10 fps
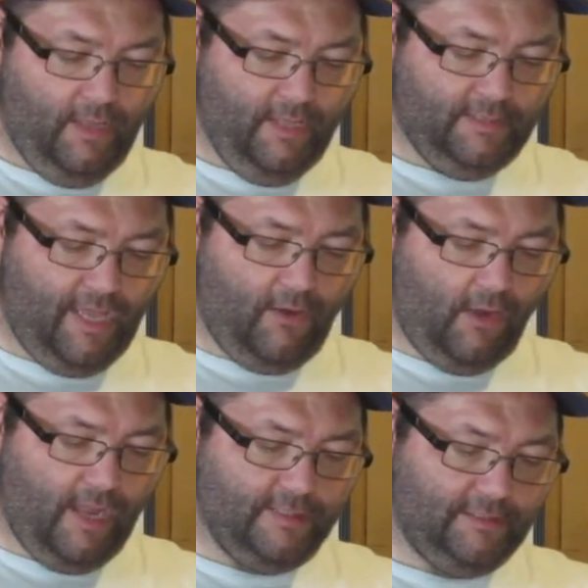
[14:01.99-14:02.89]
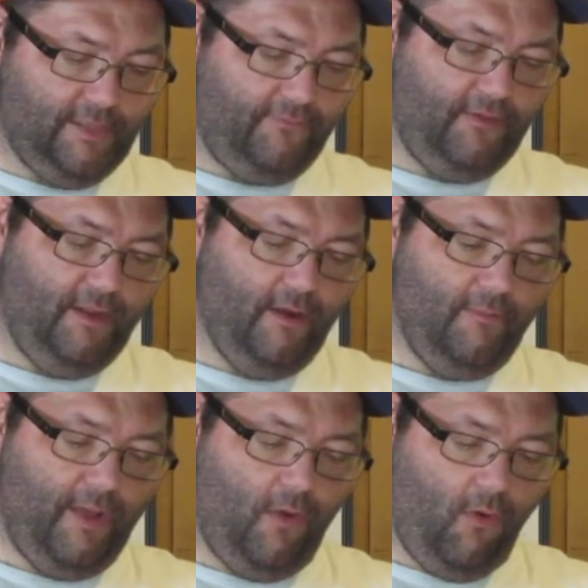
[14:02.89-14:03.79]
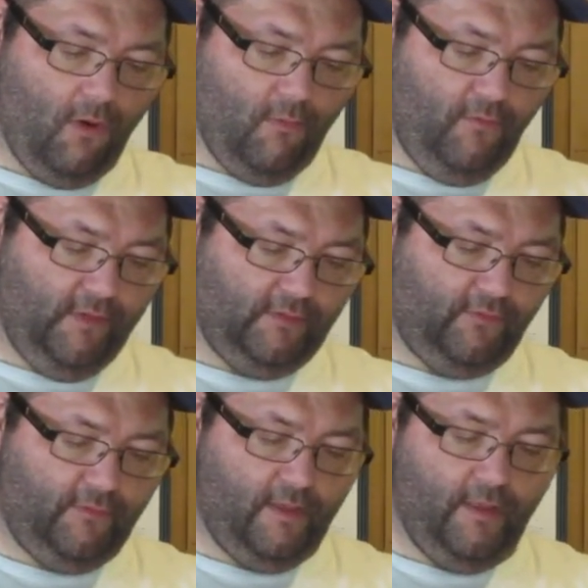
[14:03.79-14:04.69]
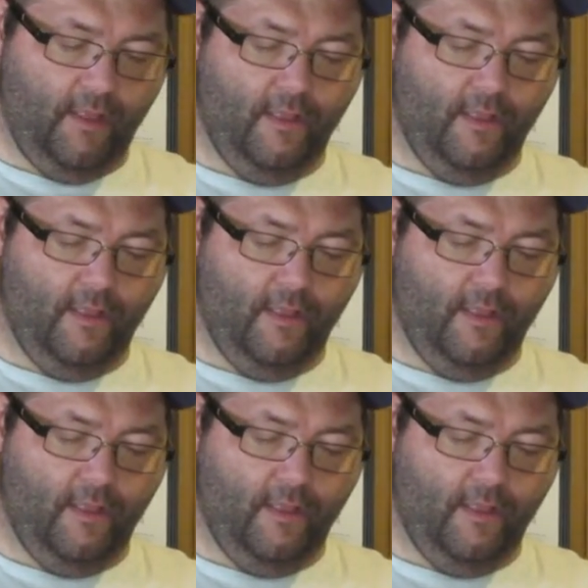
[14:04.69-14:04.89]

It's got all kinds of stuff in here about horror movies, from the